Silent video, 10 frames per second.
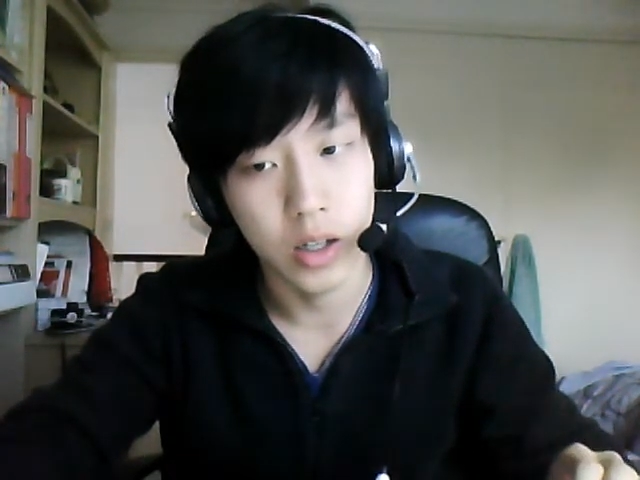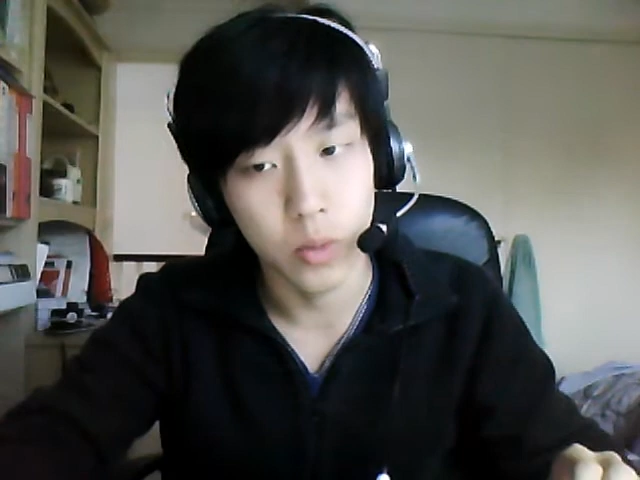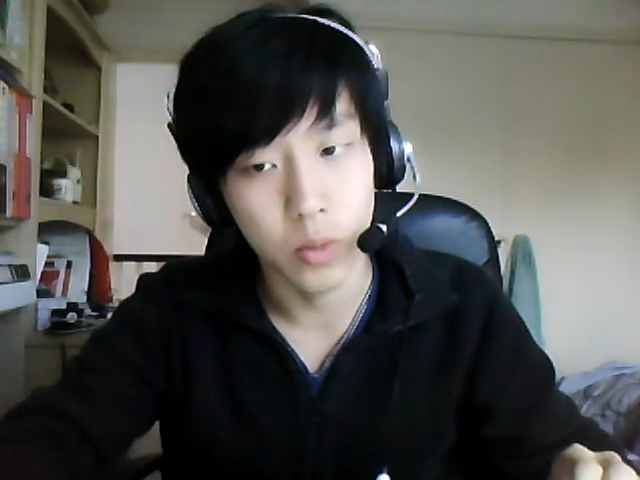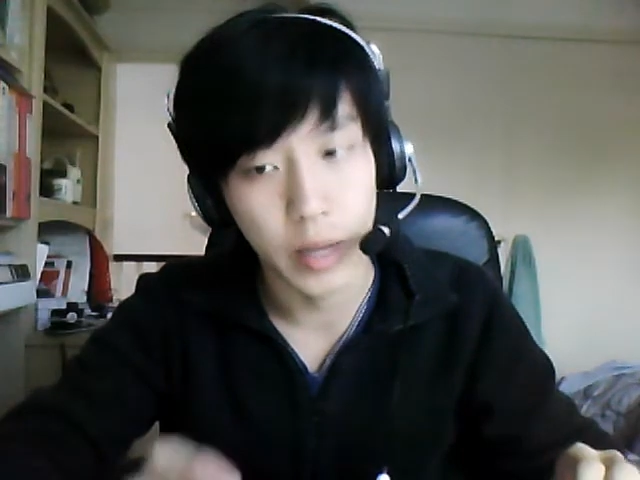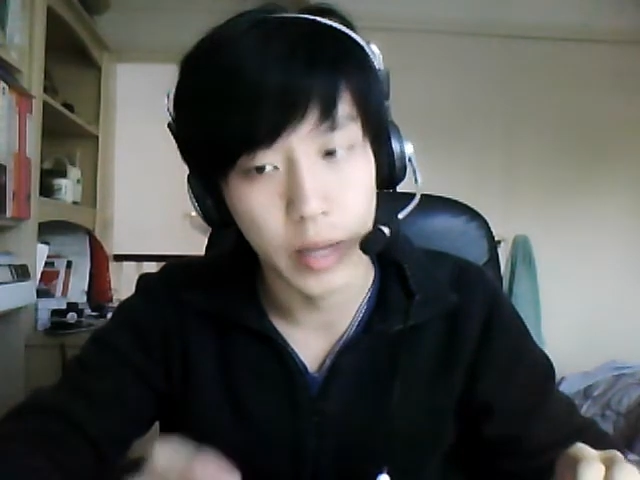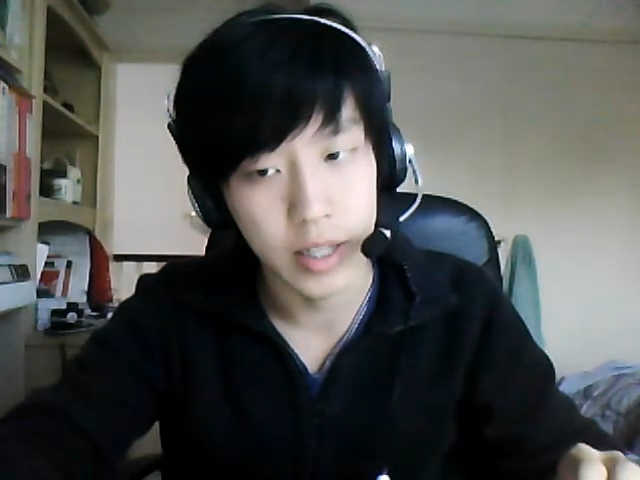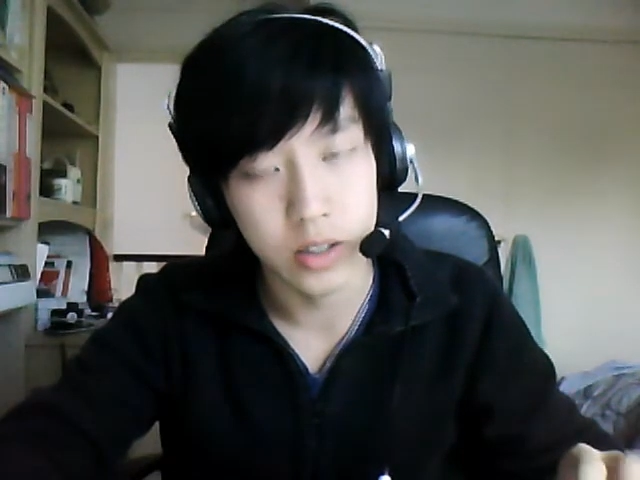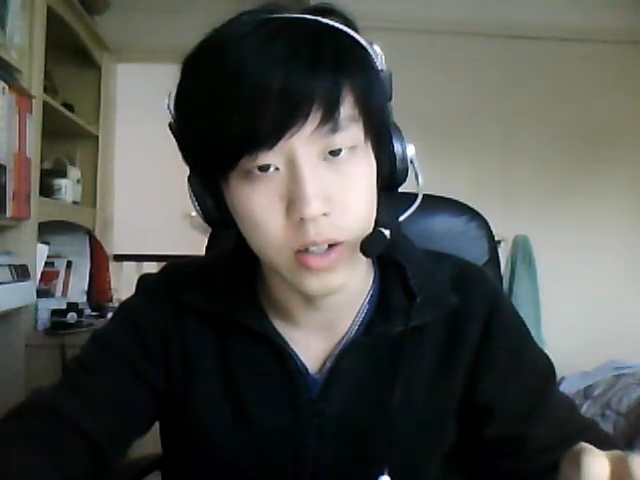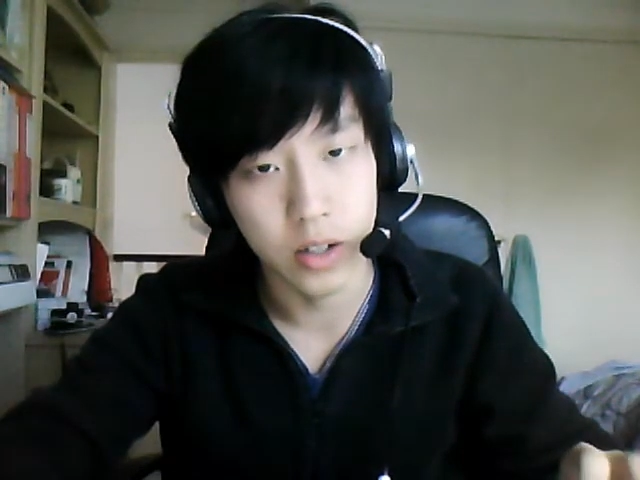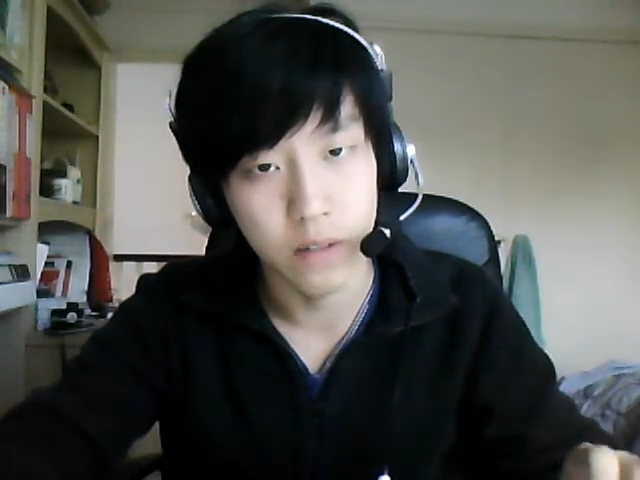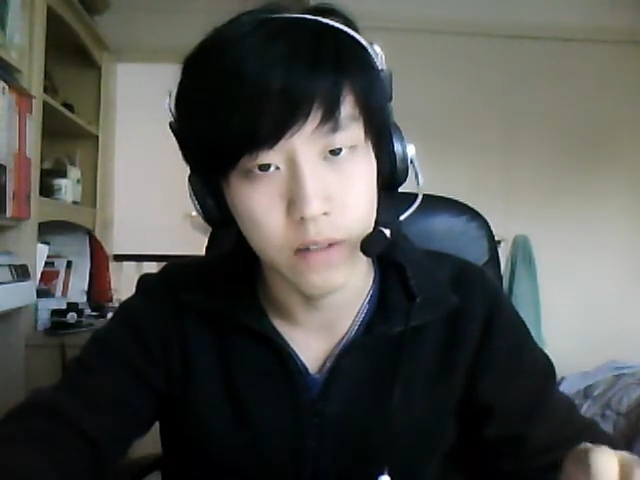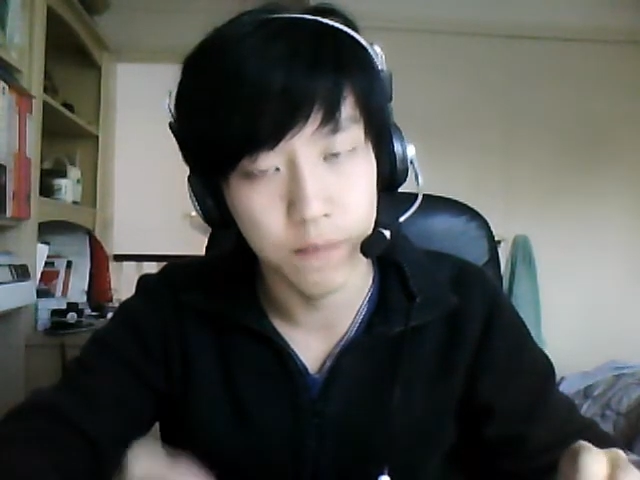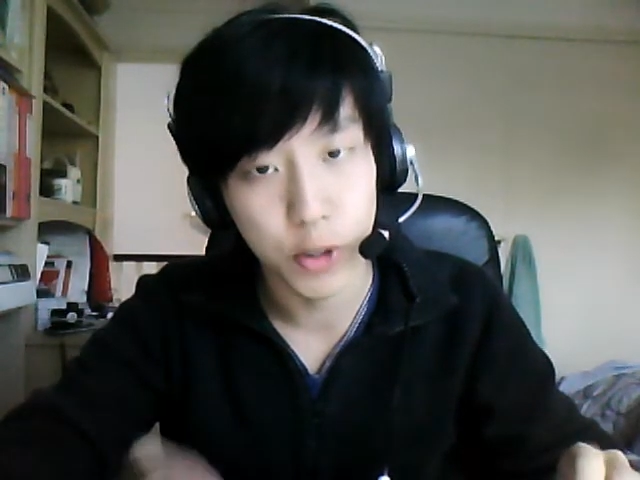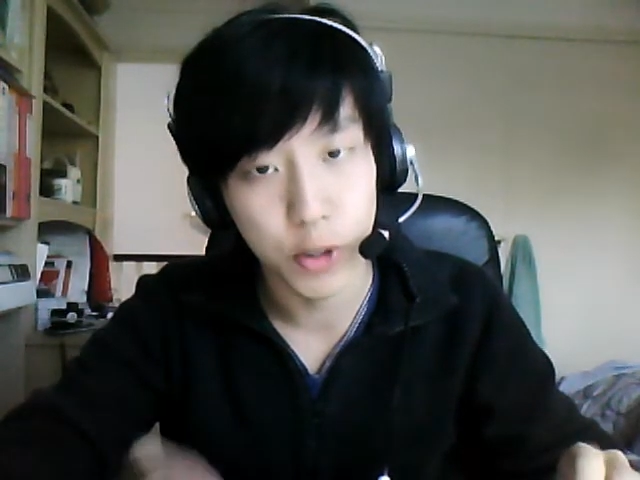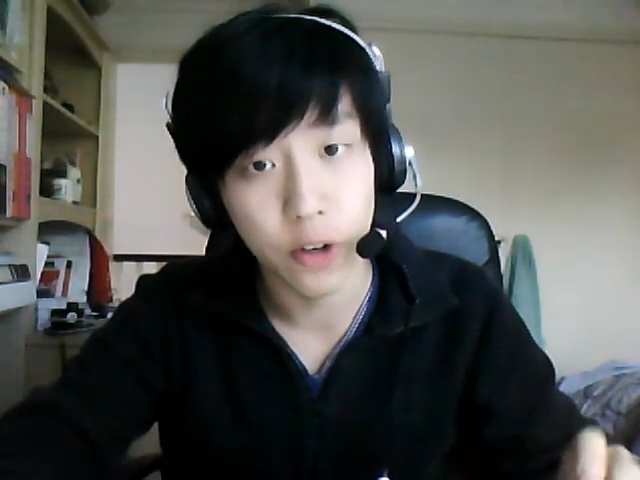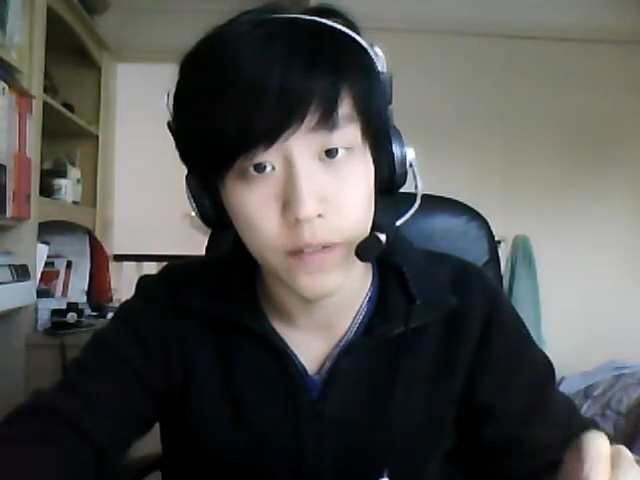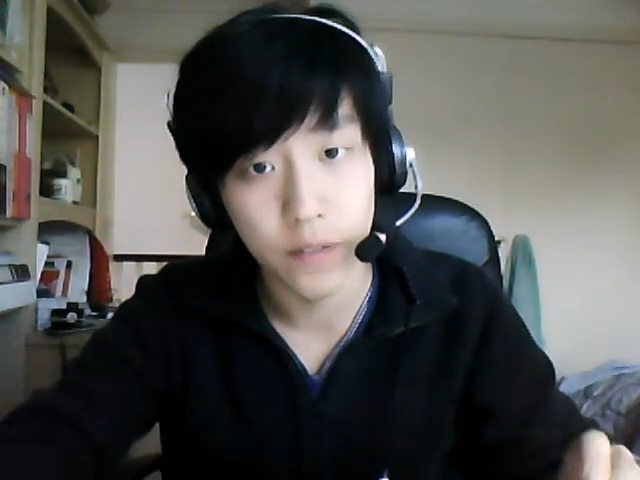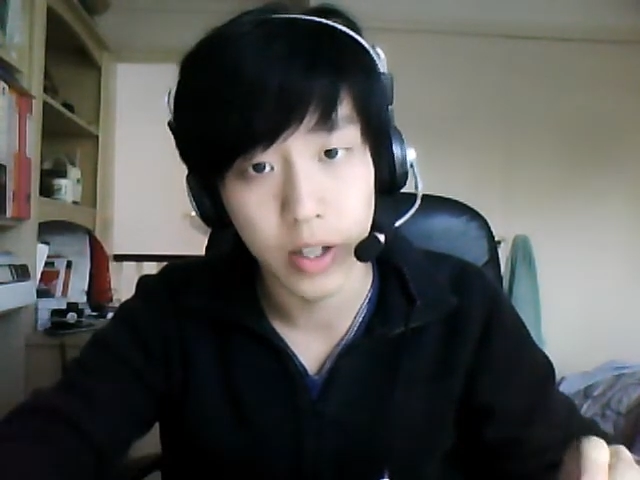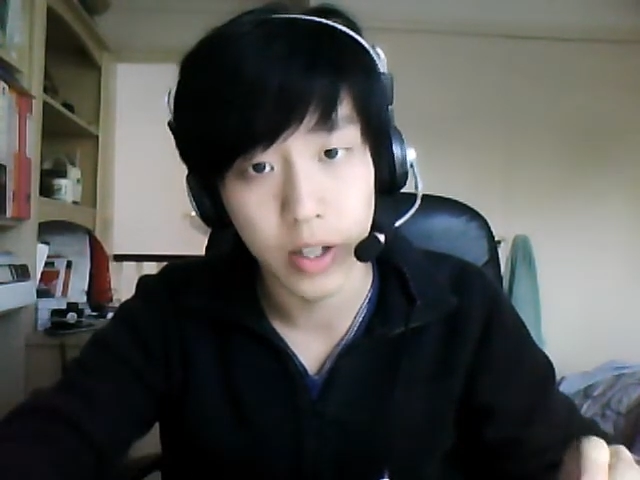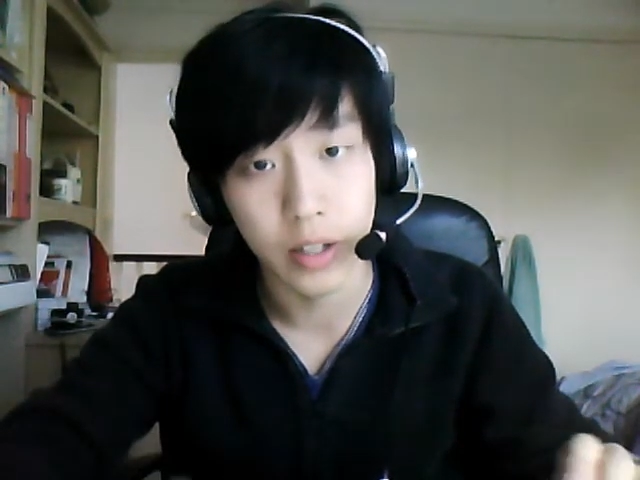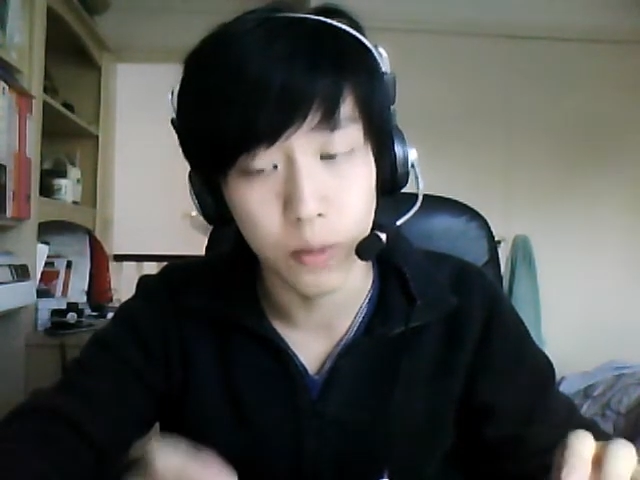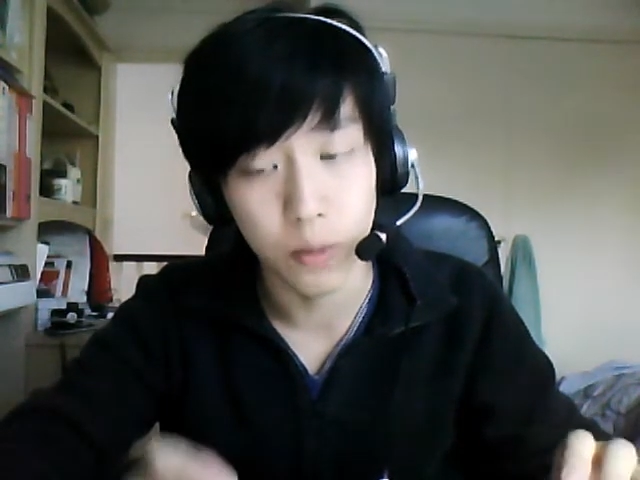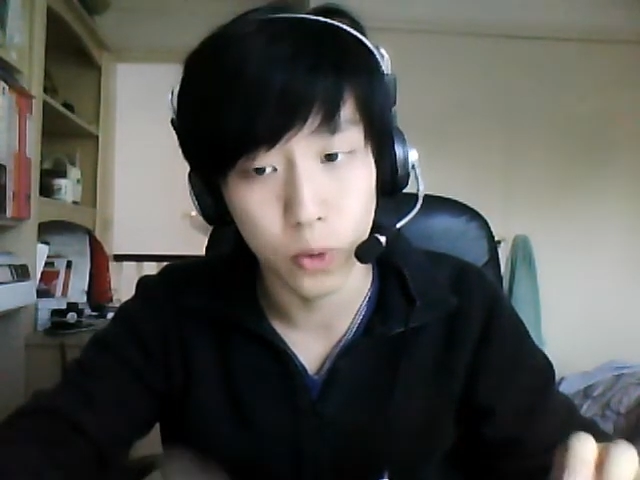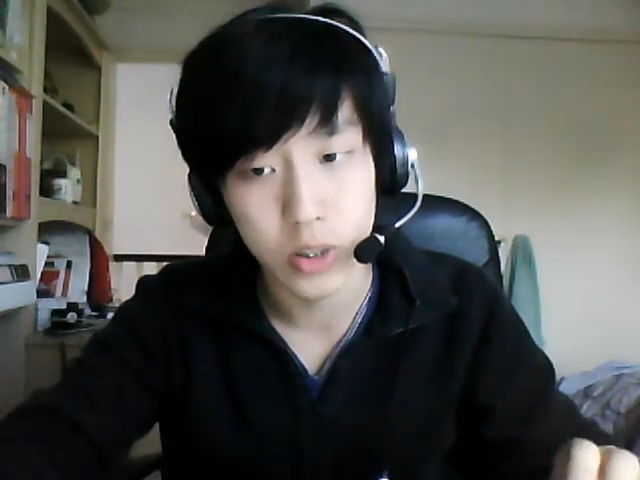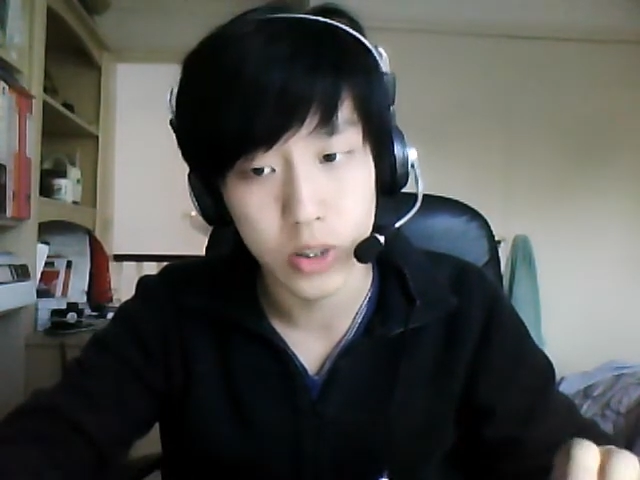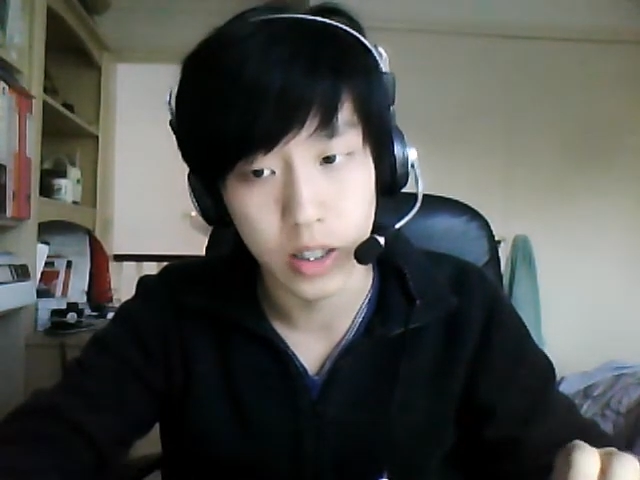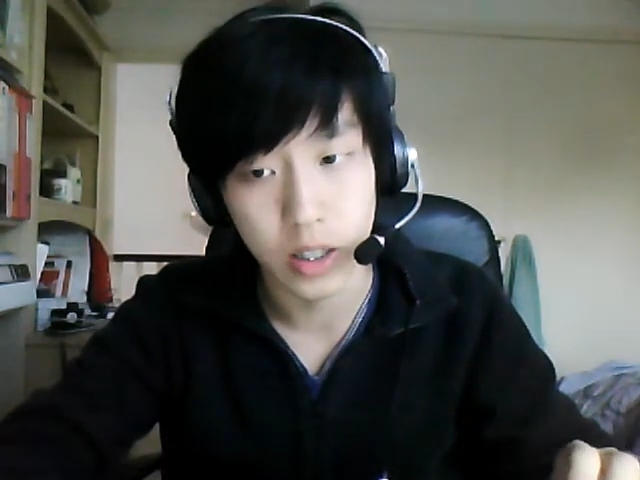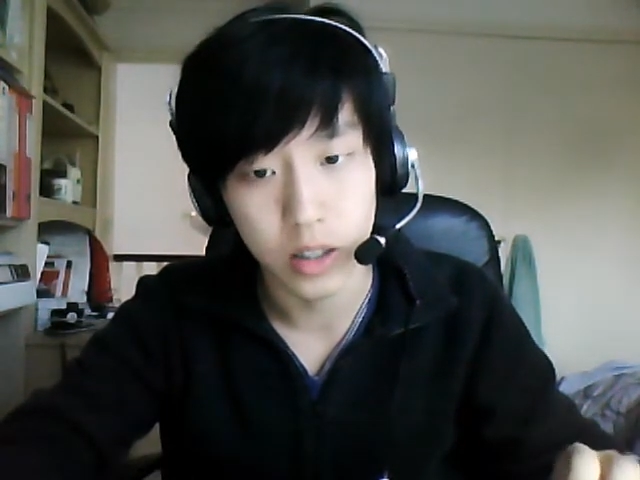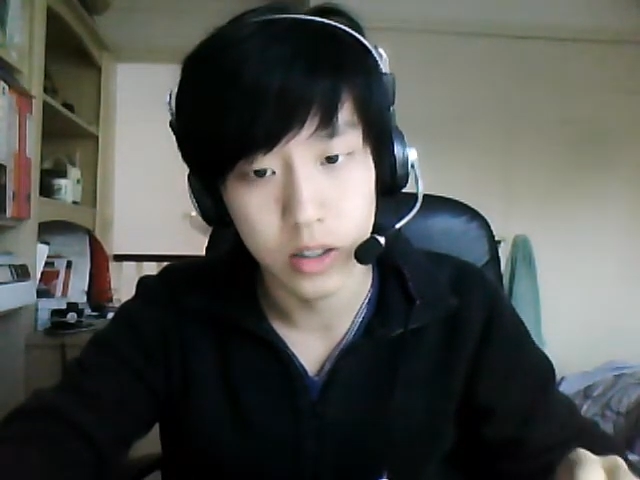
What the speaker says: ways of purifying water,